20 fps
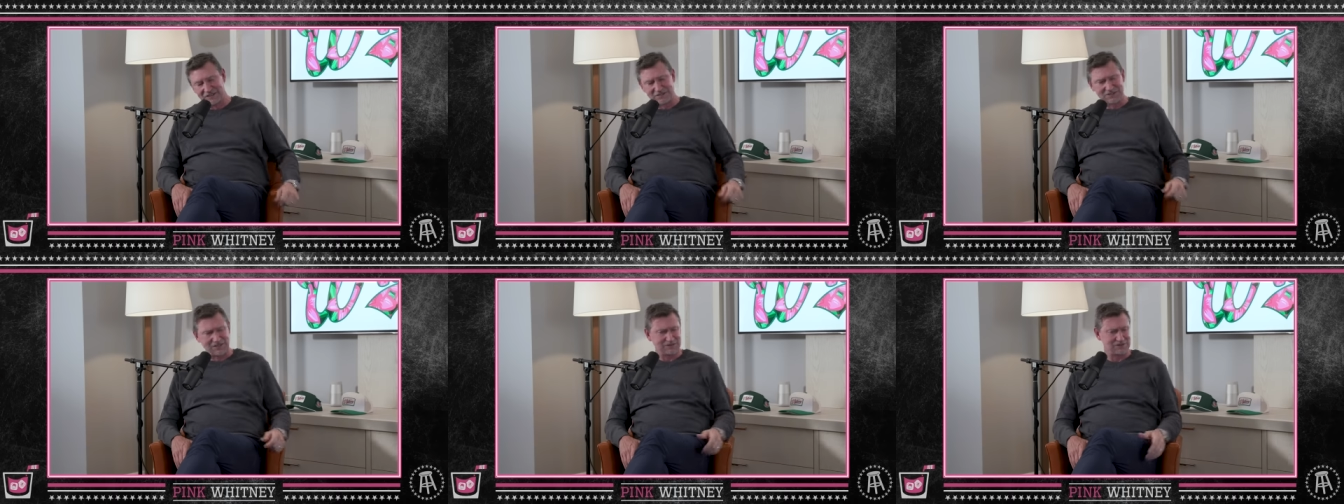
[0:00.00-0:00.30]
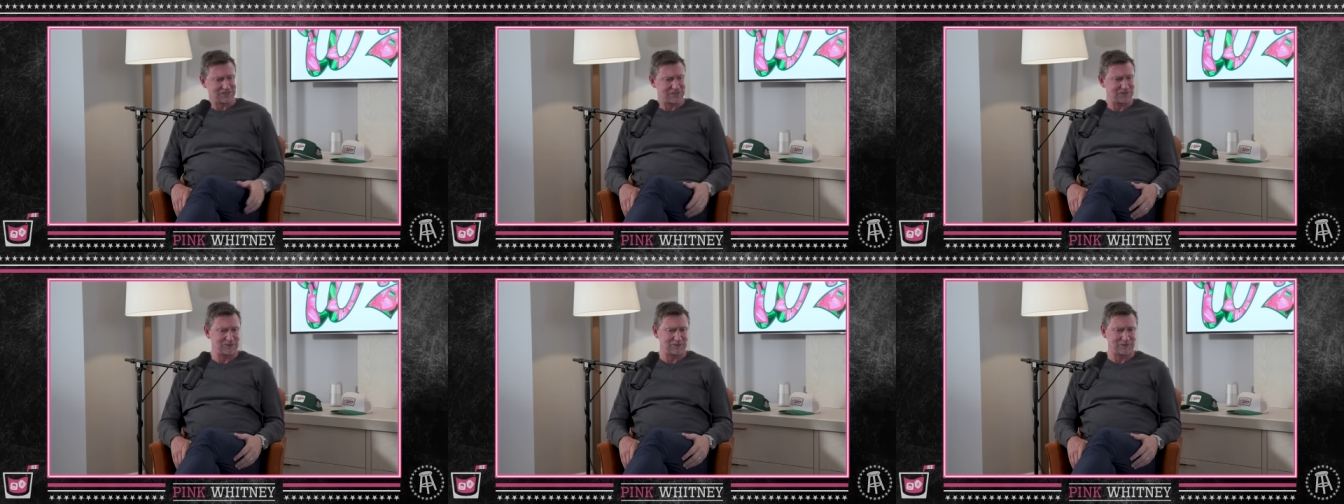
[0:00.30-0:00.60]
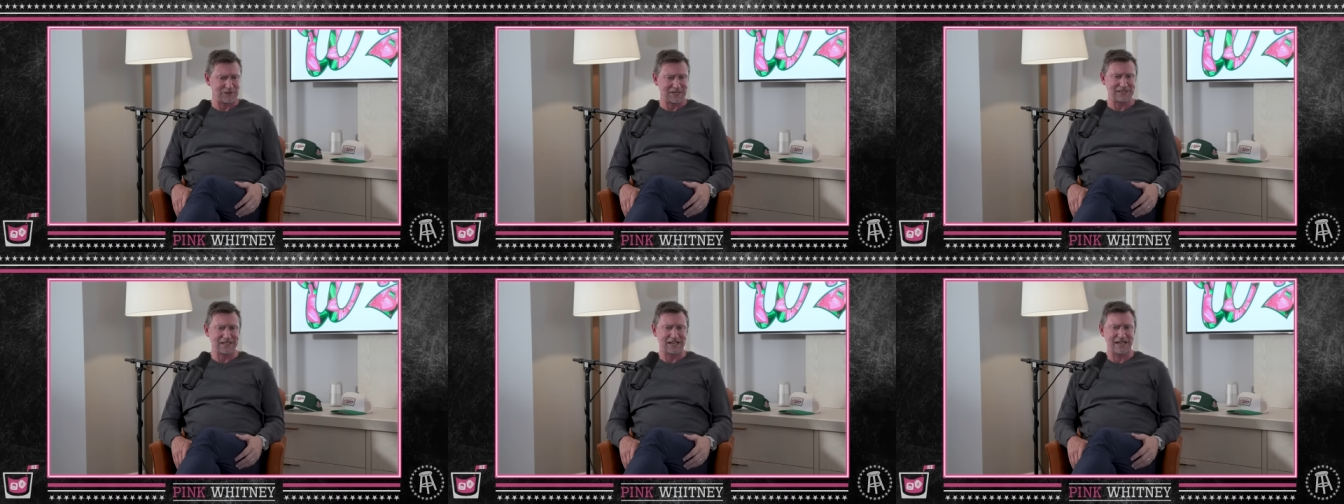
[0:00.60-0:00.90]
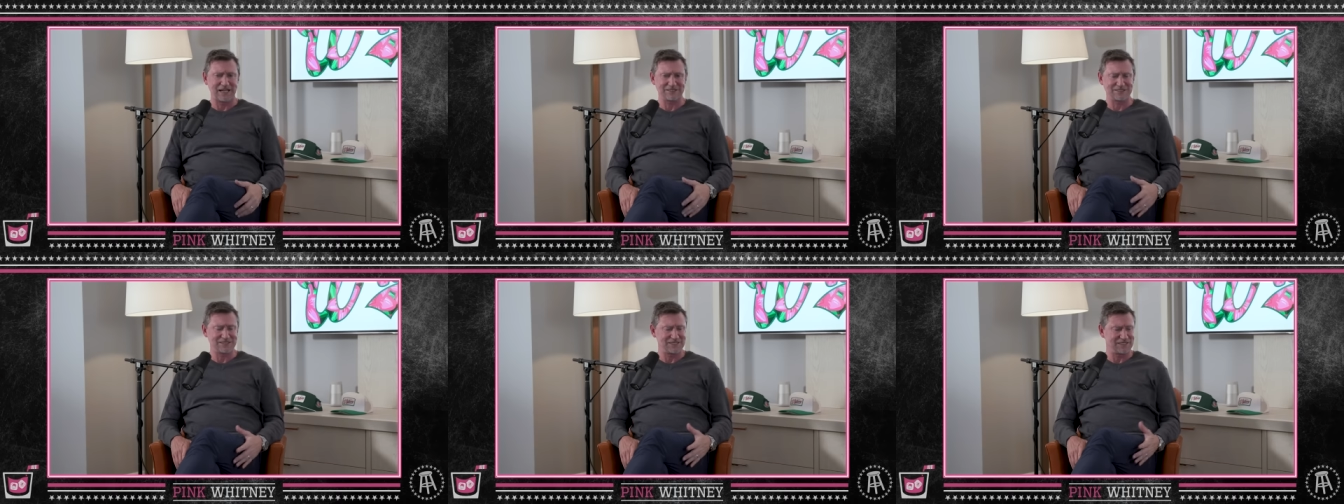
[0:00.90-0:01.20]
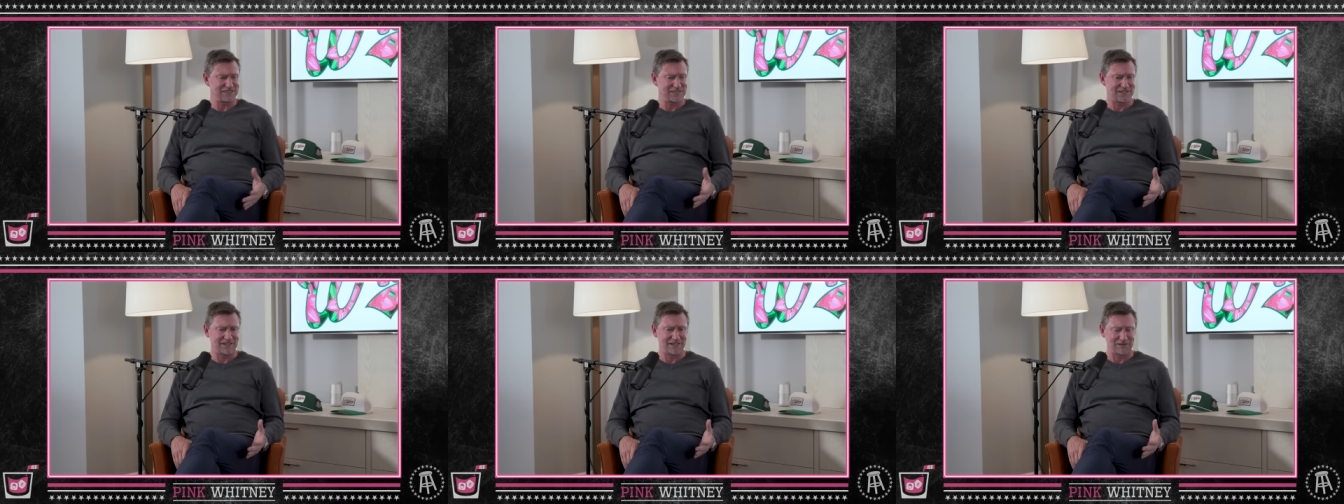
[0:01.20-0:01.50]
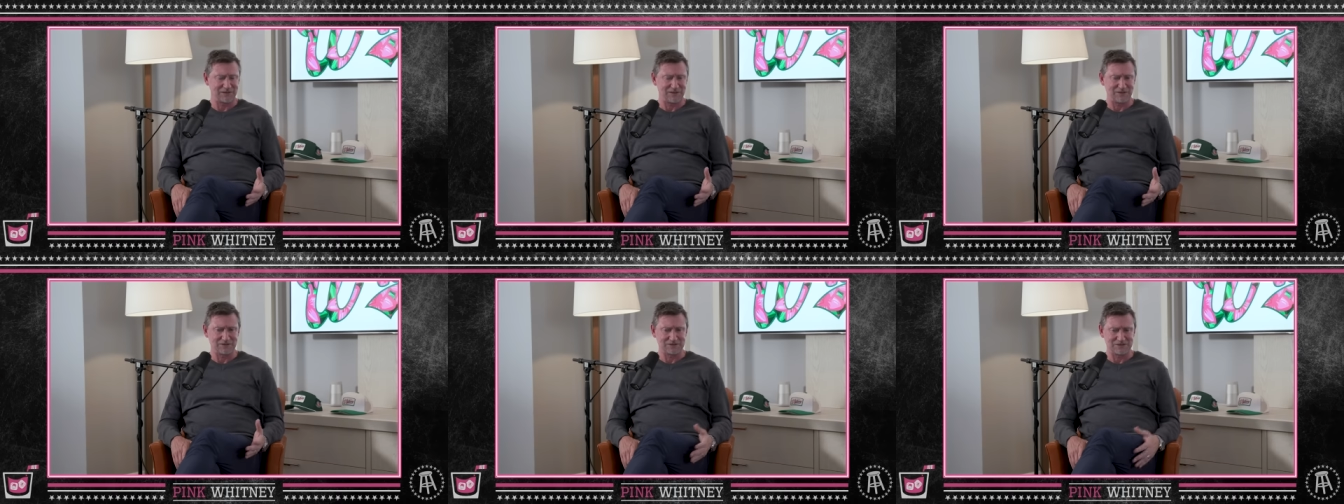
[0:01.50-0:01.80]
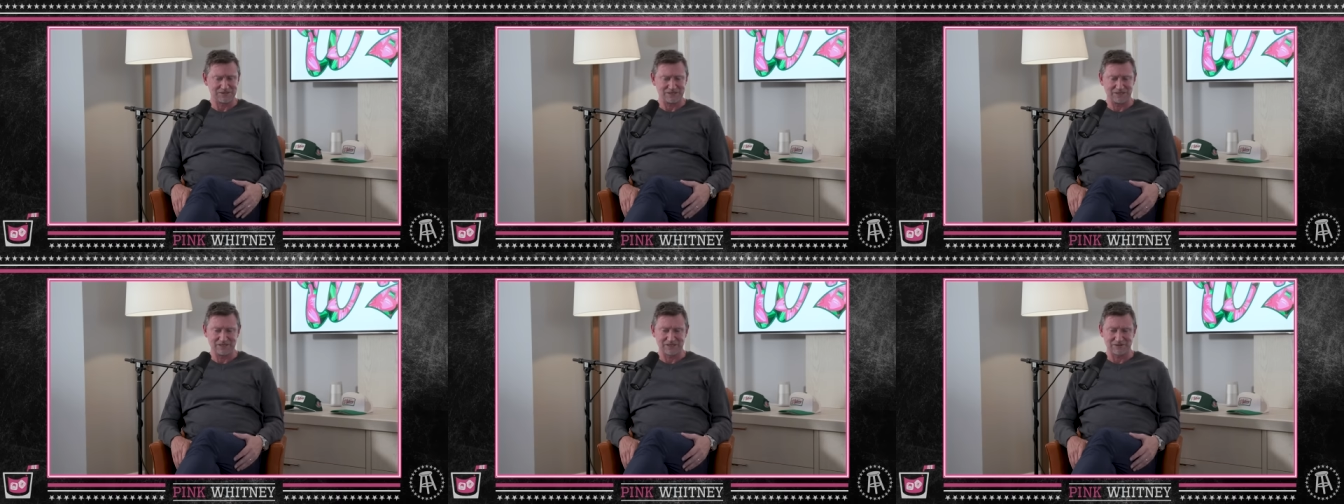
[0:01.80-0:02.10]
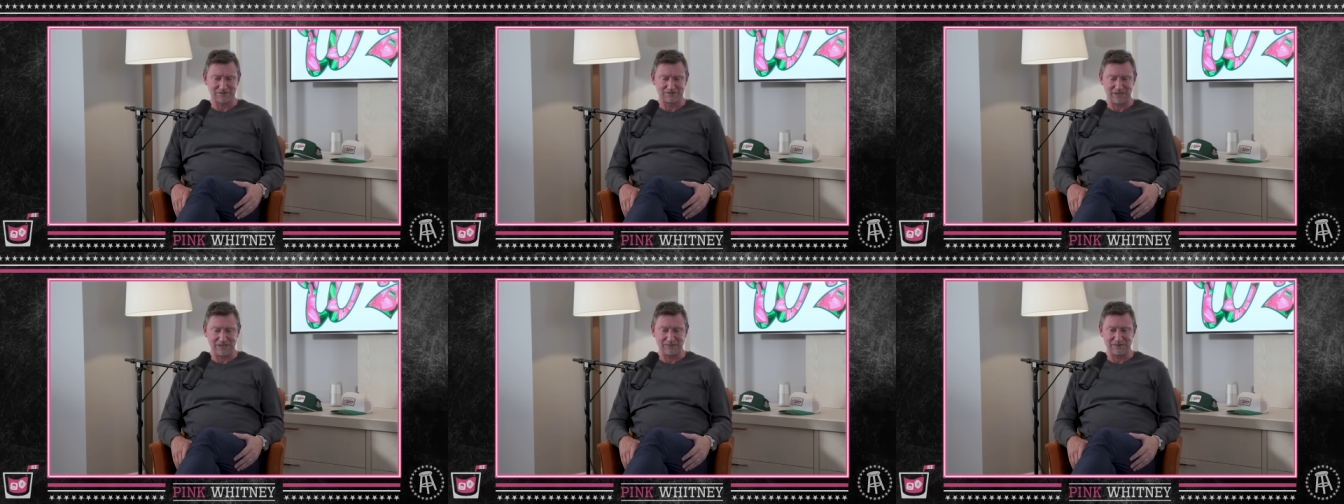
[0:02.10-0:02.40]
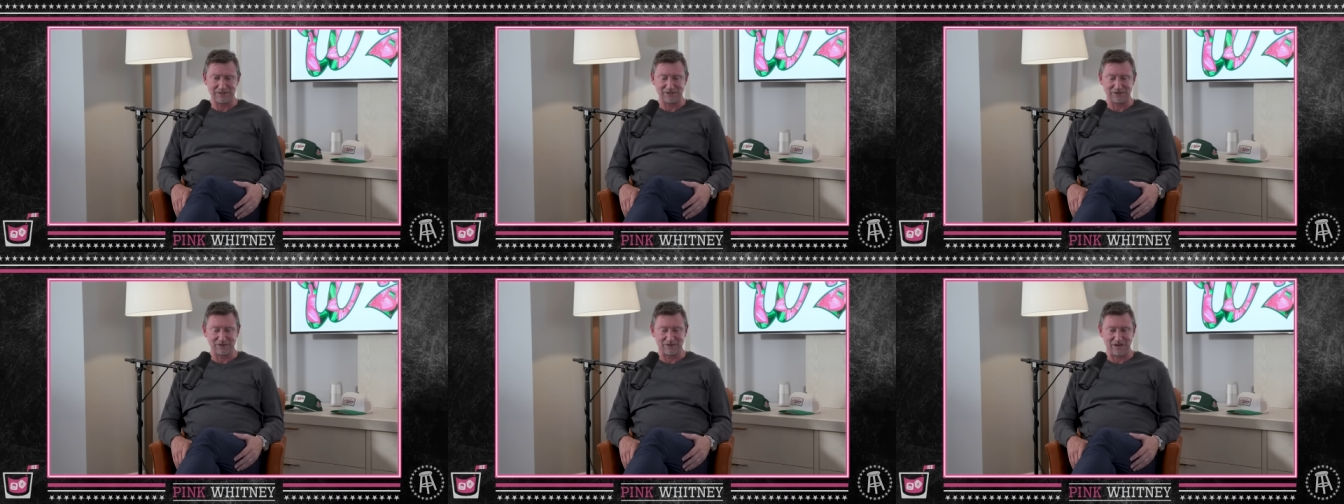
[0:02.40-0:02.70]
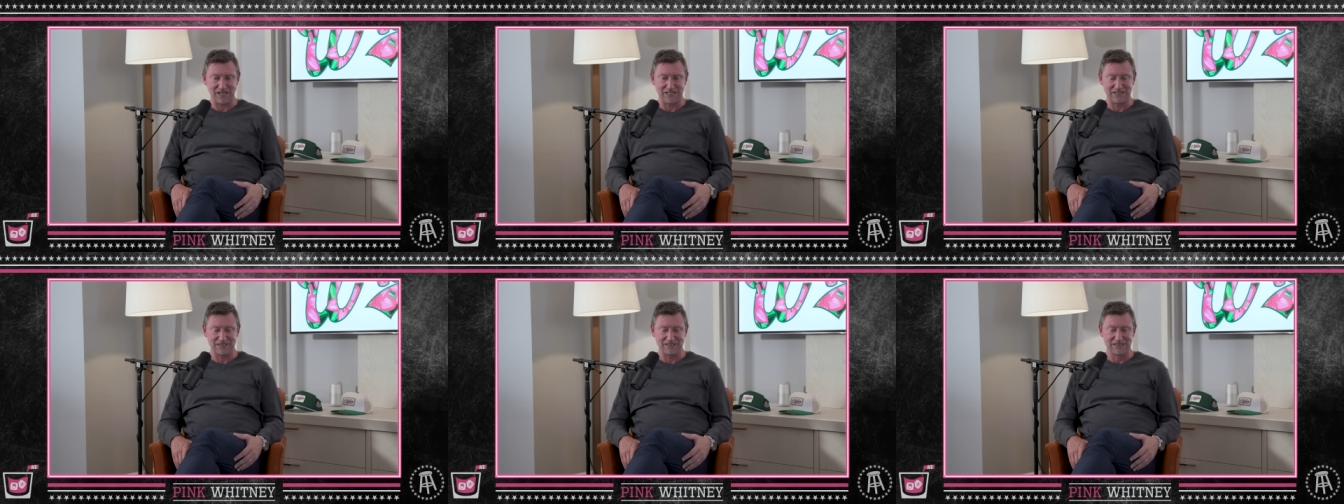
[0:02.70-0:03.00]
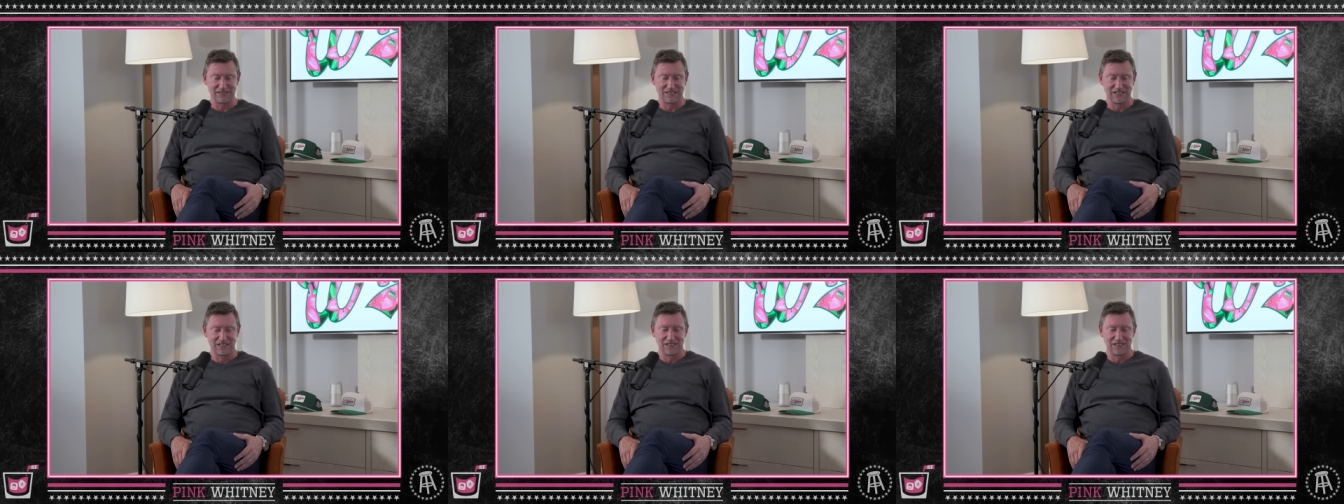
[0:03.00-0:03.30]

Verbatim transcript: So I'm sitting with my dad sitting there, and I'm going, geez, maybe you're right.